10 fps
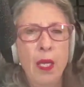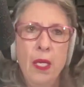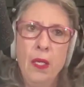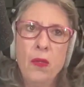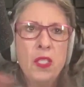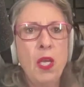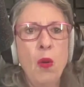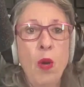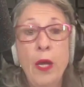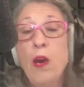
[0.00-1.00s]
You know, so
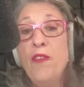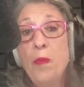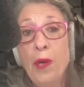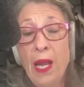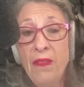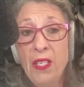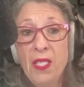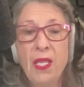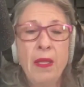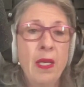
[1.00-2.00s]
I offer
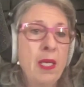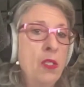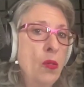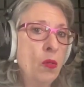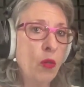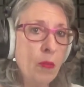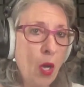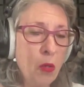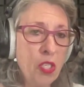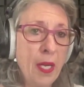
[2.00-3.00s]
privates, and then I do group
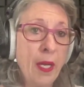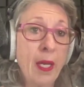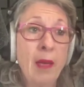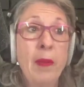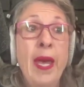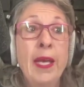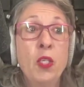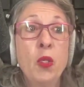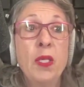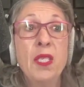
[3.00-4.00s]
coaching, and I'm
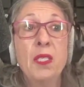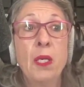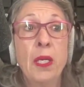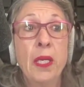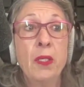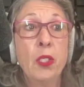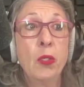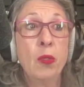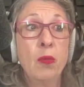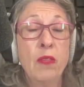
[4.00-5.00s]
actually starting
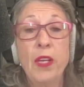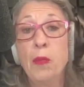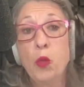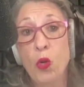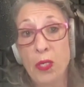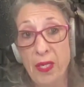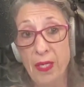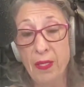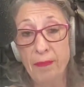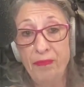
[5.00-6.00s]
to develop
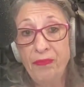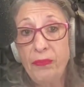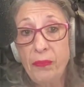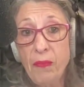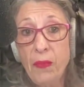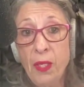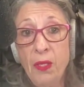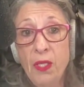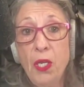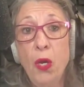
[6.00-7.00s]
courses.
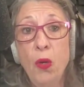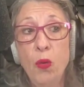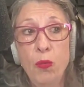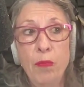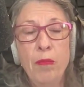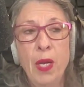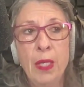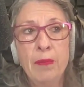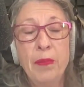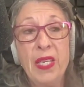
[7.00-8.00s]
Mm-hmm. So
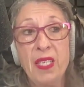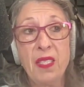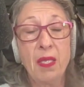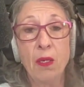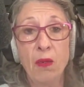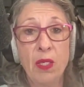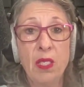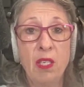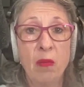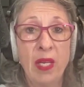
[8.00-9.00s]
um, because there are only
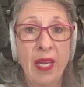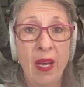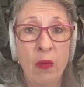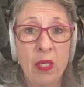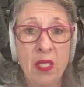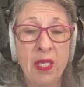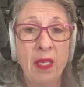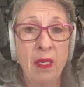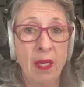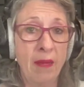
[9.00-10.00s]
so many hours,
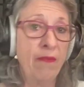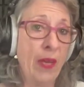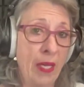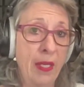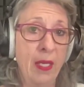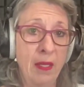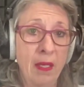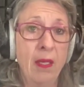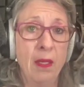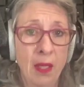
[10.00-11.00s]
and I find right. that
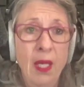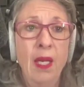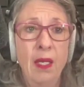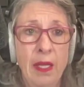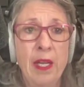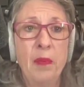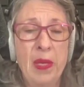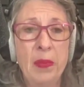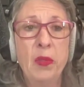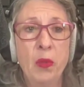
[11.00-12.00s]
there are a lot of
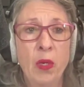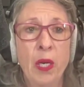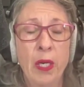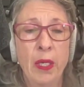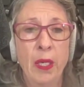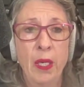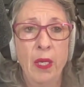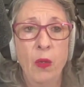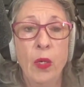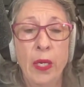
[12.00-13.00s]
people who are
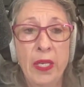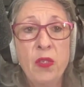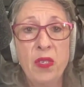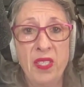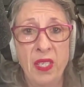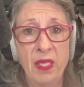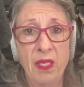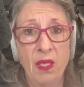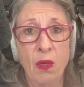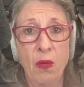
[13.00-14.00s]
who are interested.
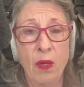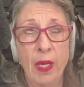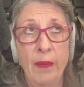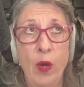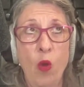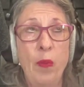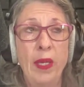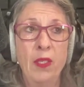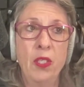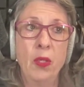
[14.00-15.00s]
So I'm
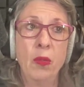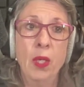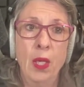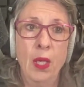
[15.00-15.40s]
hoping to,